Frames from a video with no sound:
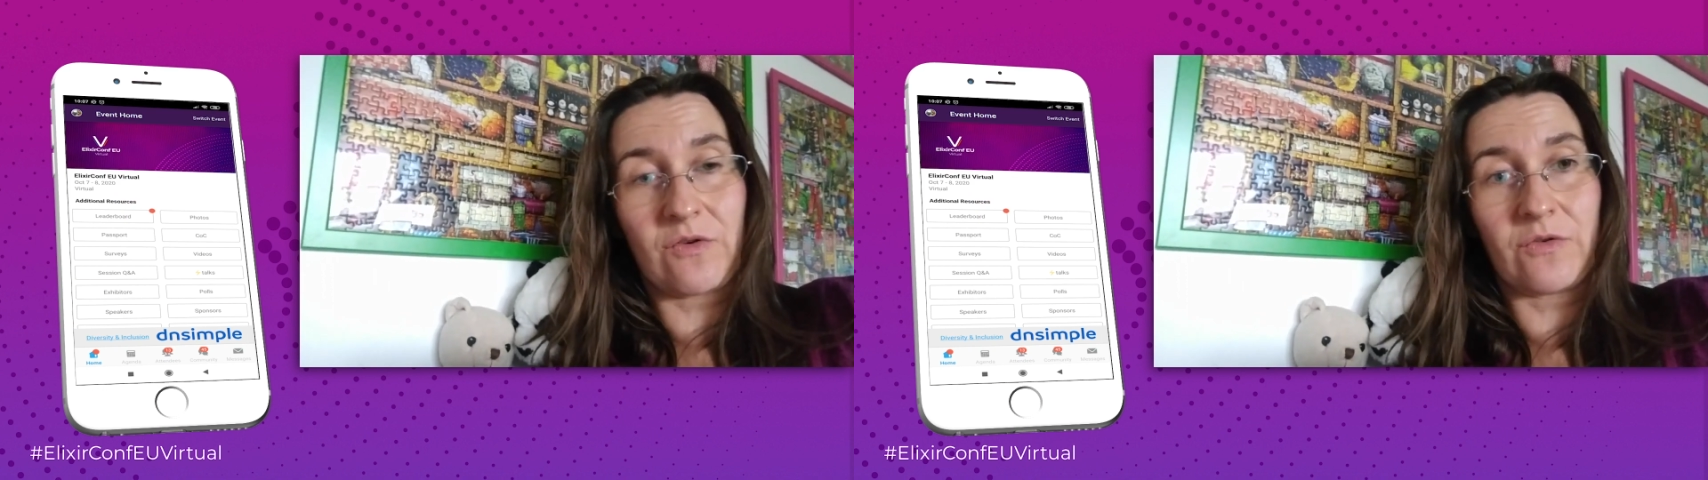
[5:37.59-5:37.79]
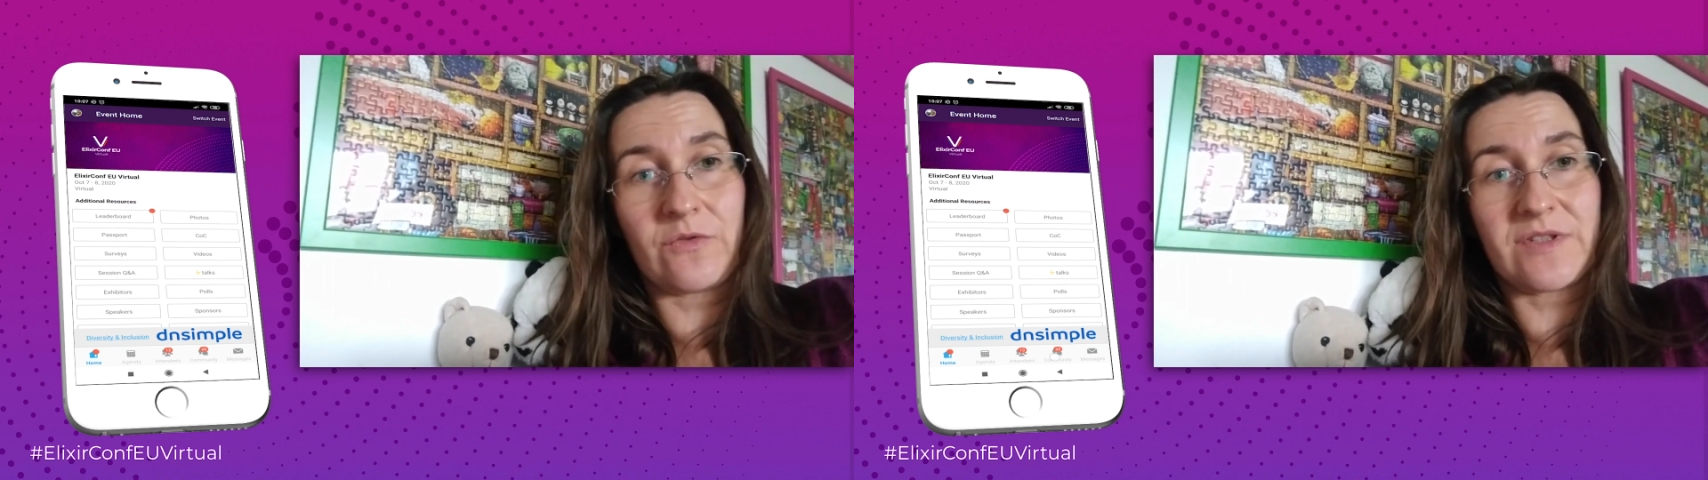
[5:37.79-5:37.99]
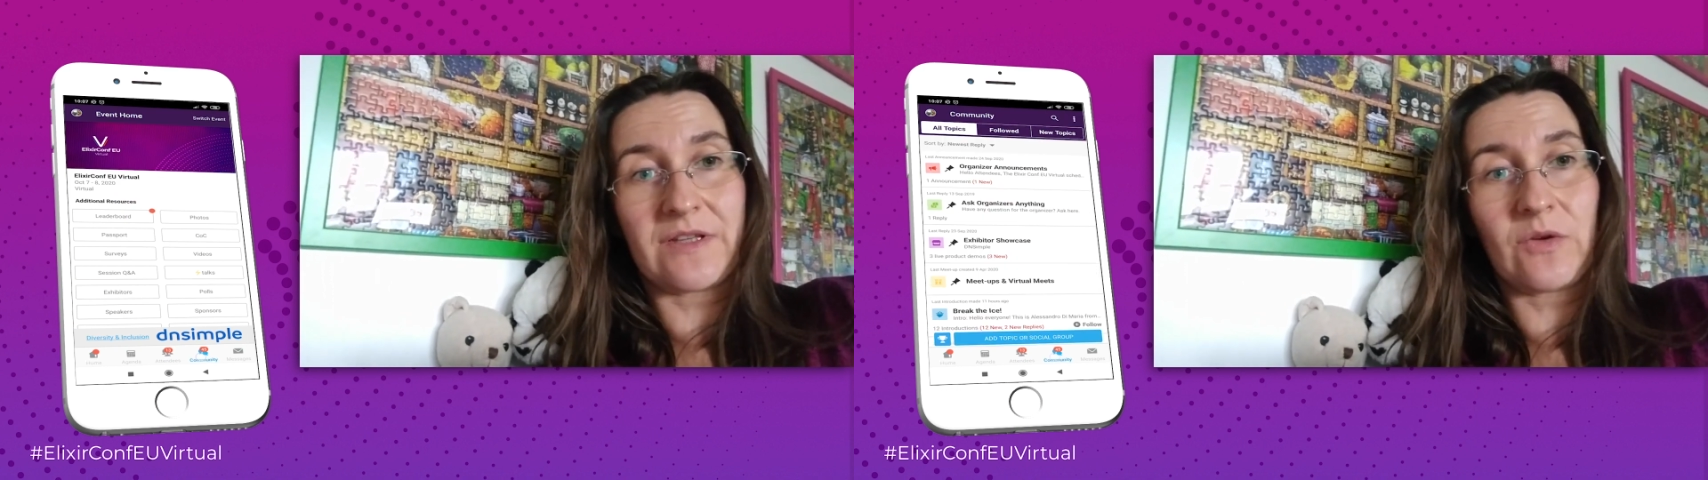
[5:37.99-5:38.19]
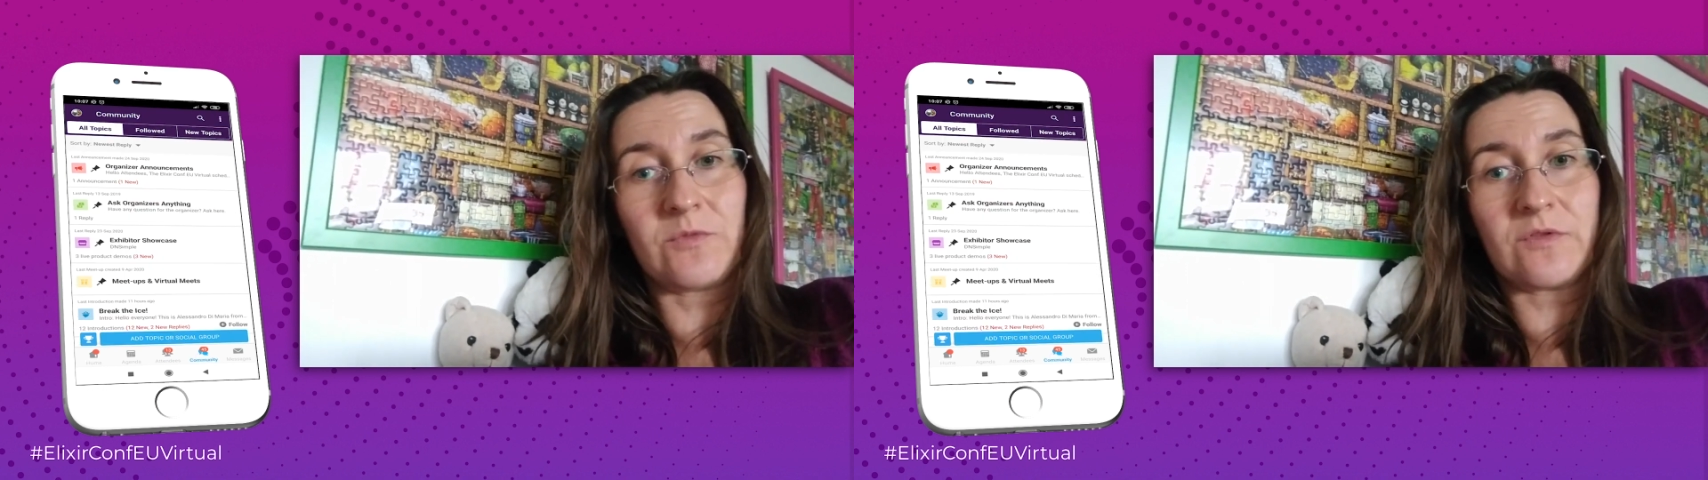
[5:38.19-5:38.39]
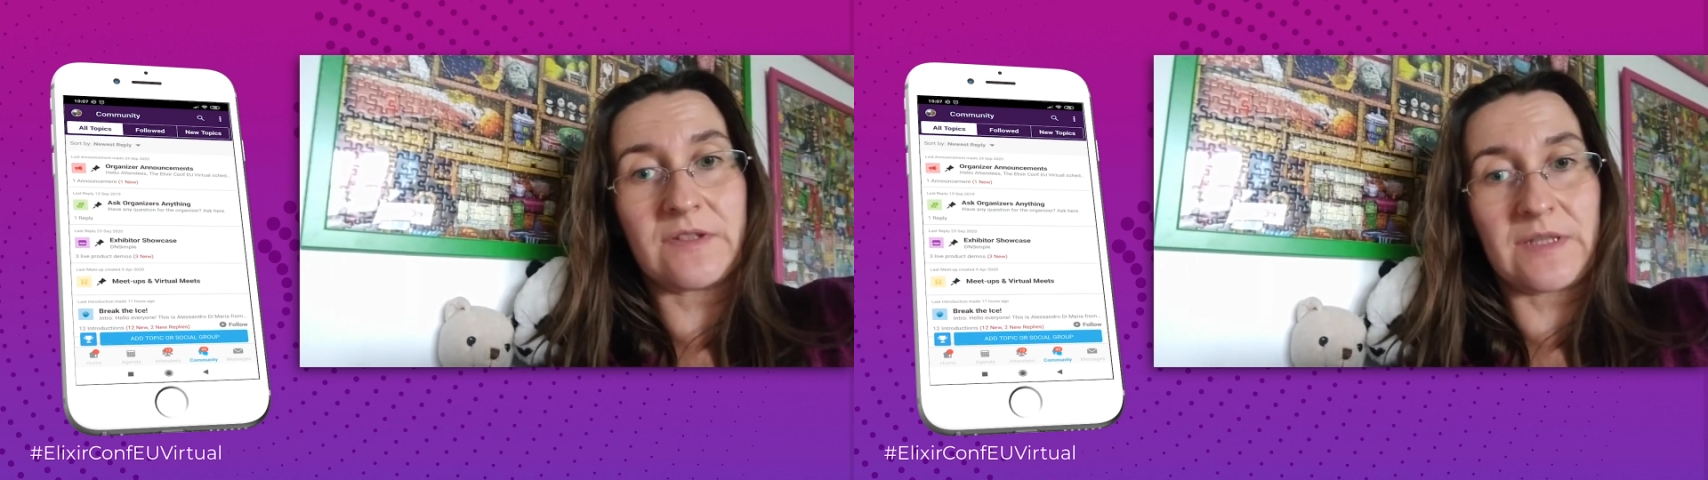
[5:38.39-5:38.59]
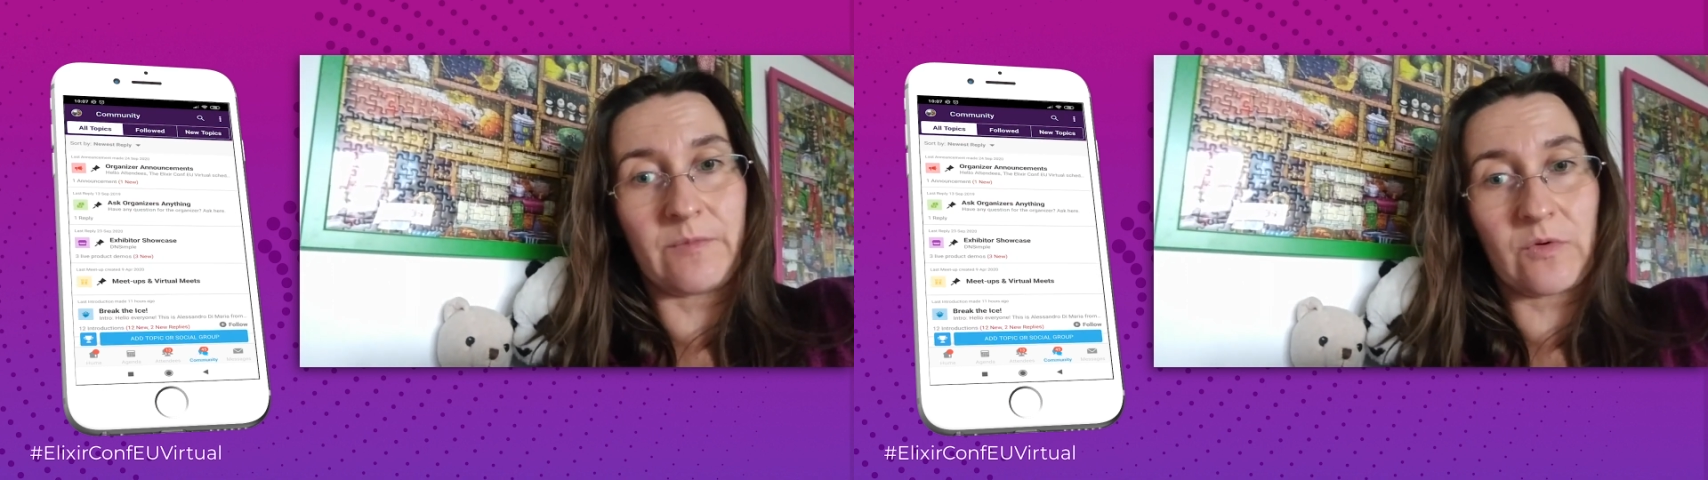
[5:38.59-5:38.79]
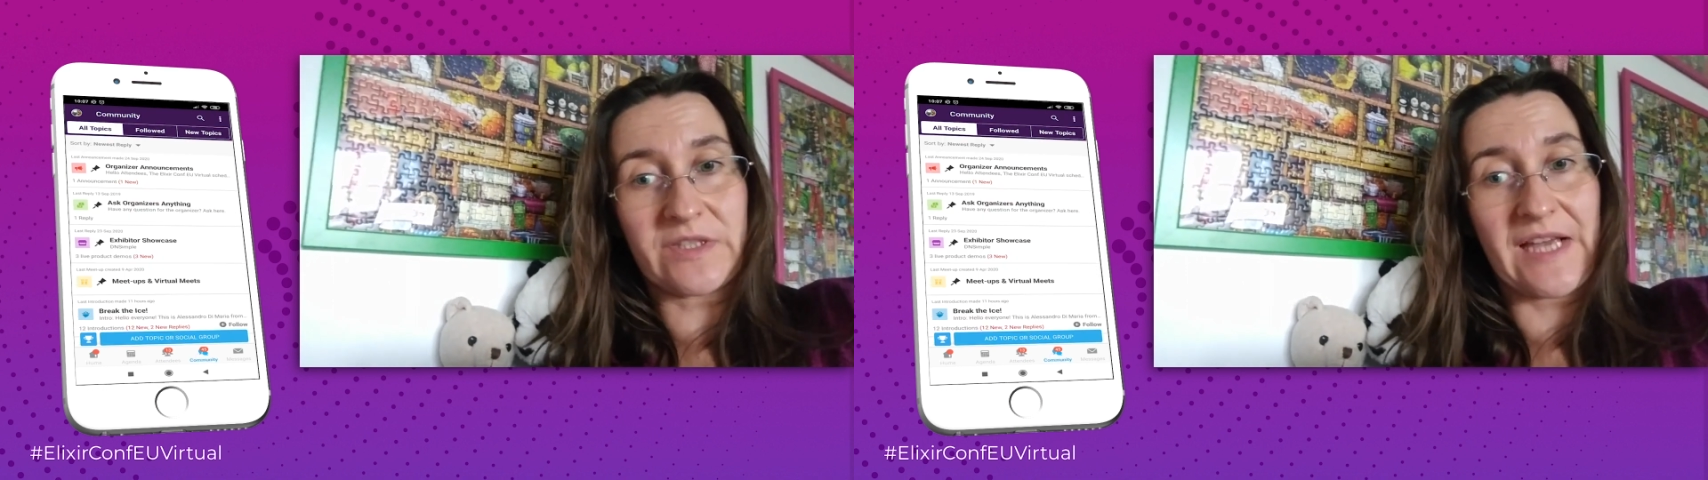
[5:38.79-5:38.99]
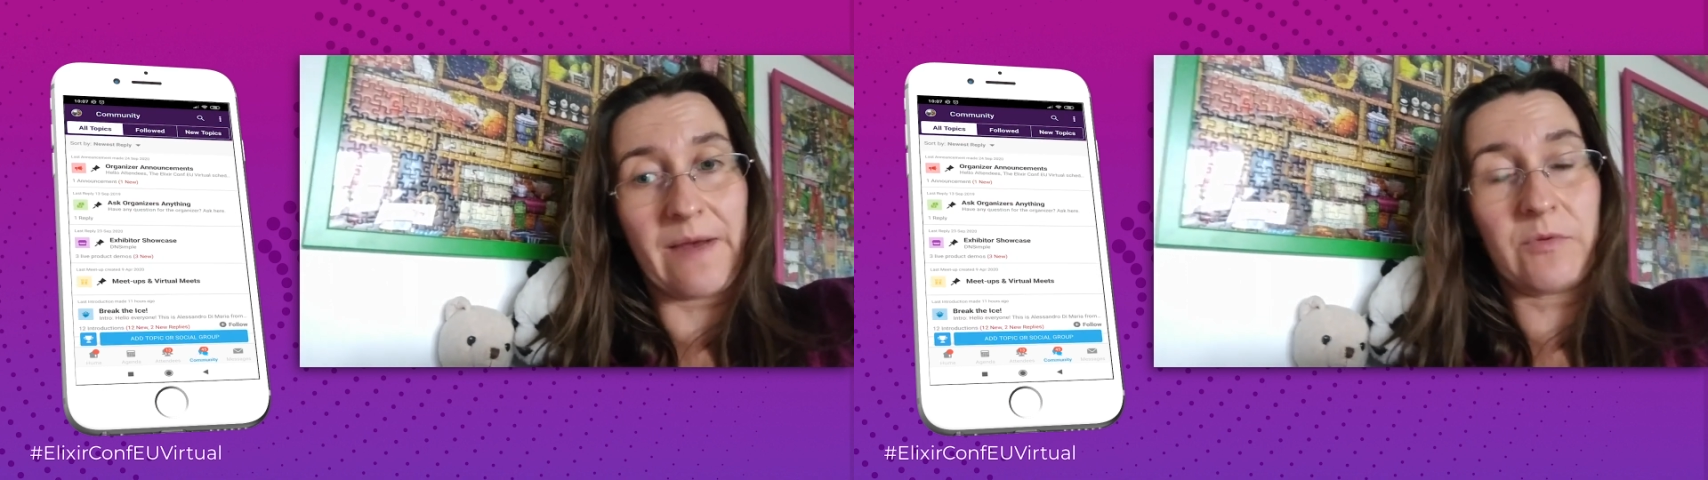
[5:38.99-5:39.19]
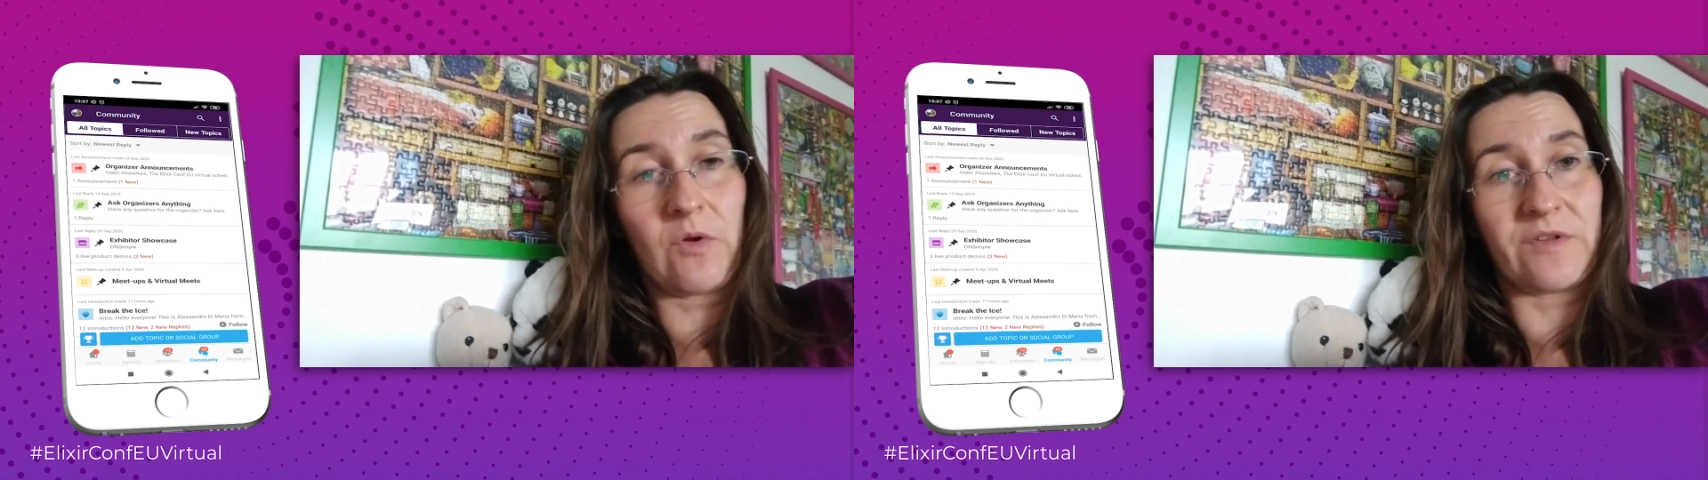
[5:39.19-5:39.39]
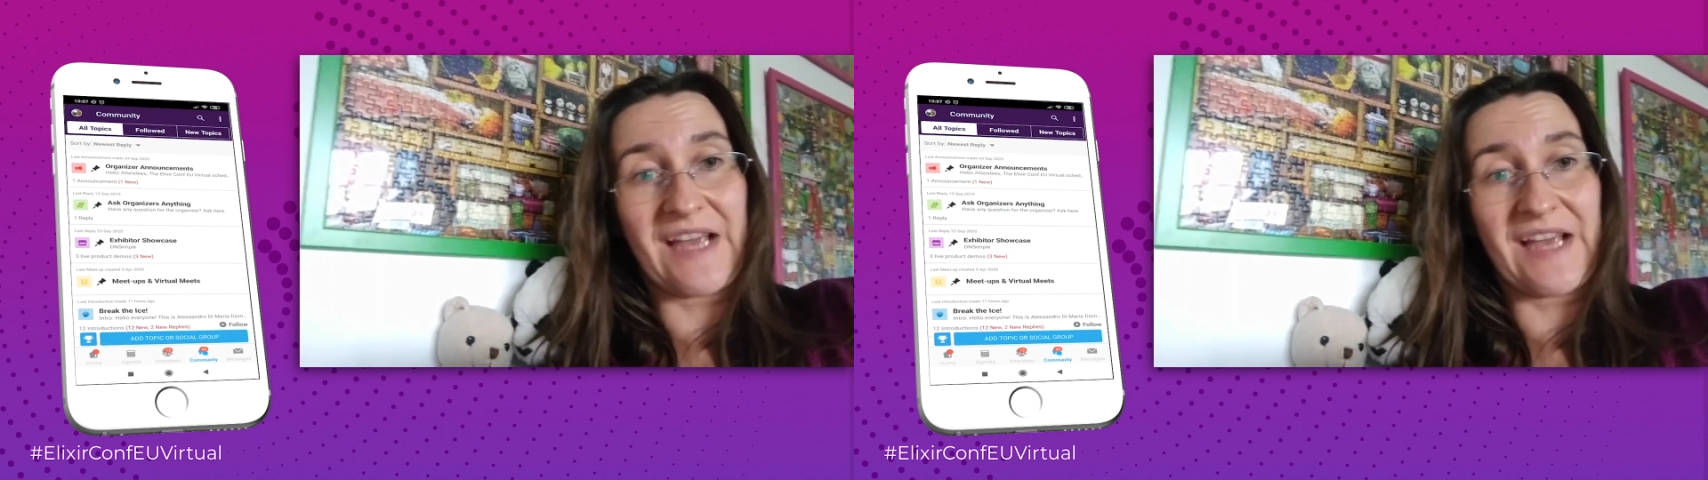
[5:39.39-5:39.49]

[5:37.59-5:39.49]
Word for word: or use the community board tab called